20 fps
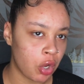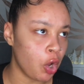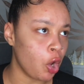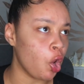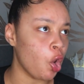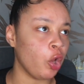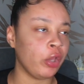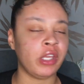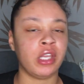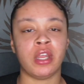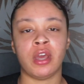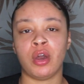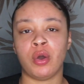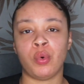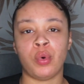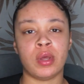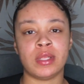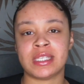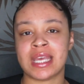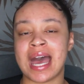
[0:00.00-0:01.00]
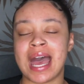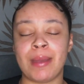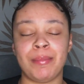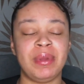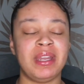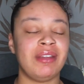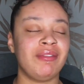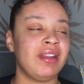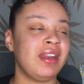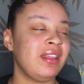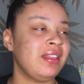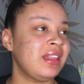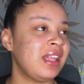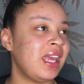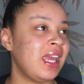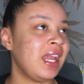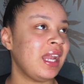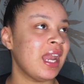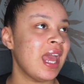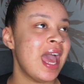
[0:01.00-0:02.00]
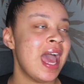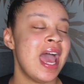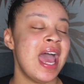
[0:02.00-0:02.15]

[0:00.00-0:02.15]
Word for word: or you know, type in or anything.